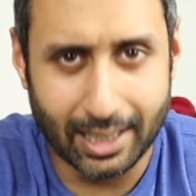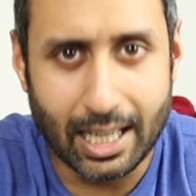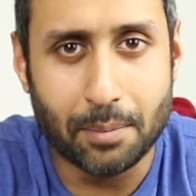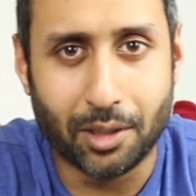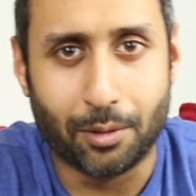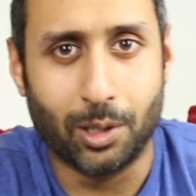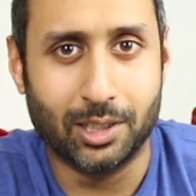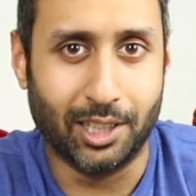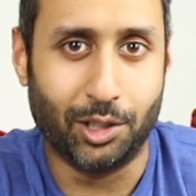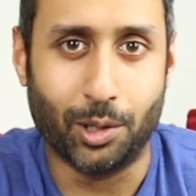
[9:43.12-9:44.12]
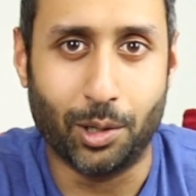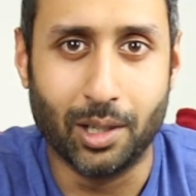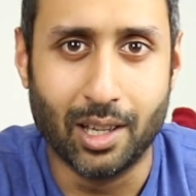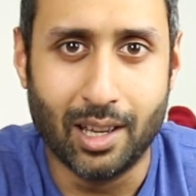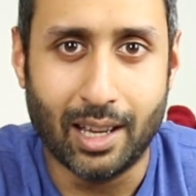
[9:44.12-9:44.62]
the Game of Thrones intro.
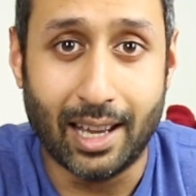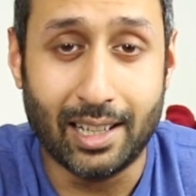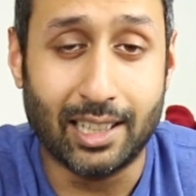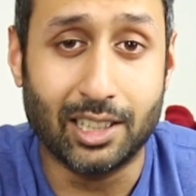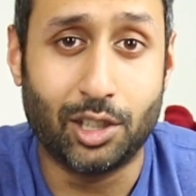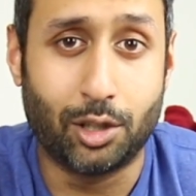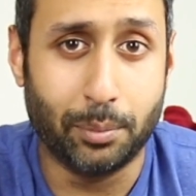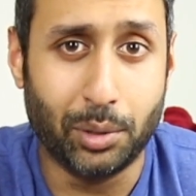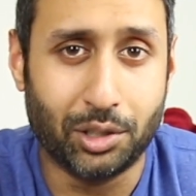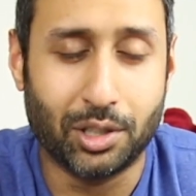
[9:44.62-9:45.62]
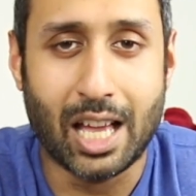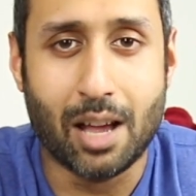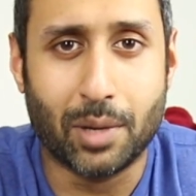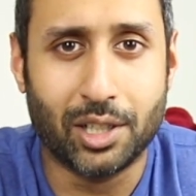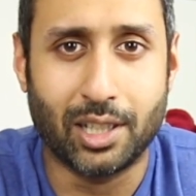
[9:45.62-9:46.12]
And as a tribute to
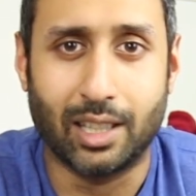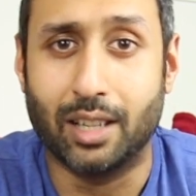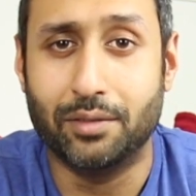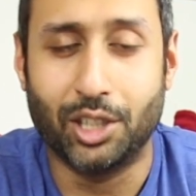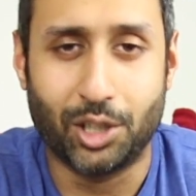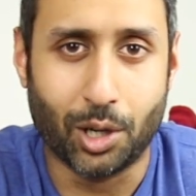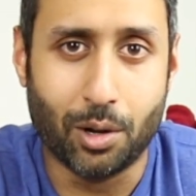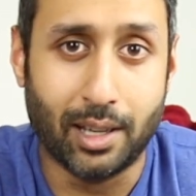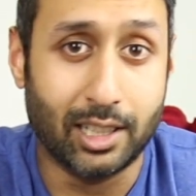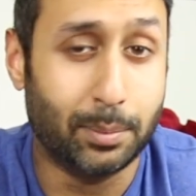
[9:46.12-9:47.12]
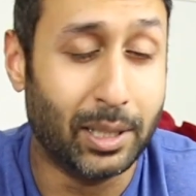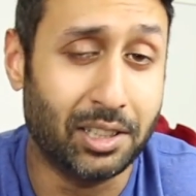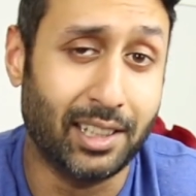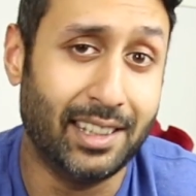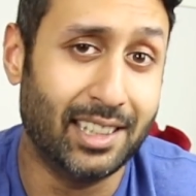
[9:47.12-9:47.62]
how much I love this show, and
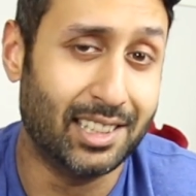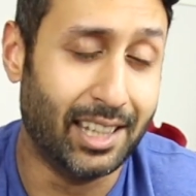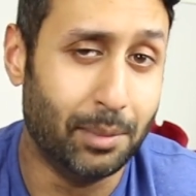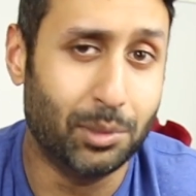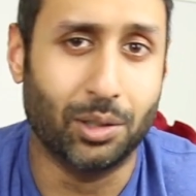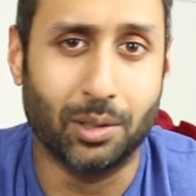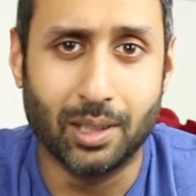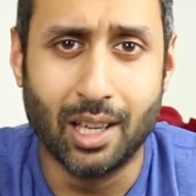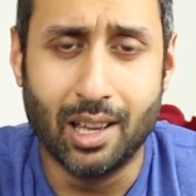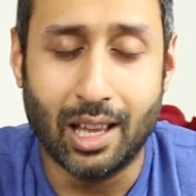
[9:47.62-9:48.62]
especially this theme song,